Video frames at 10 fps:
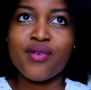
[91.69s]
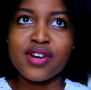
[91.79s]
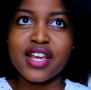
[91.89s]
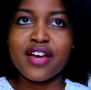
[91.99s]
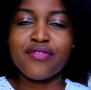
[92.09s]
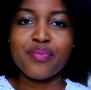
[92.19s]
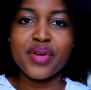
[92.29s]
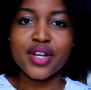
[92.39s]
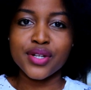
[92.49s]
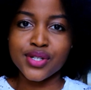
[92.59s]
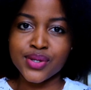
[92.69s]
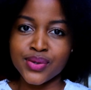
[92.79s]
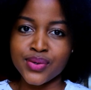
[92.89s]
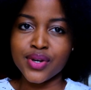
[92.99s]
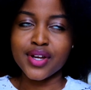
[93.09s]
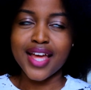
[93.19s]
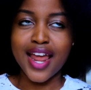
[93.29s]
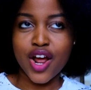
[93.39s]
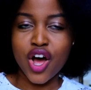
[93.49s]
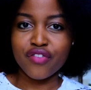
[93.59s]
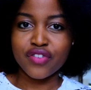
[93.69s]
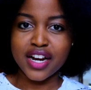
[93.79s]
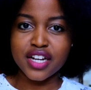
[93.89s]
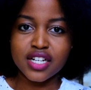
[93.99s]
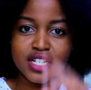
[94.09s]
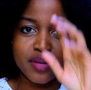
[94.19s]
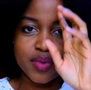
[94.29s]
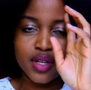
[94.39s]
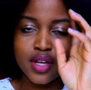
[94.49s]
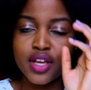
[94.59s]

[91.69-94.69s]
only ever been in 2.5 relationships.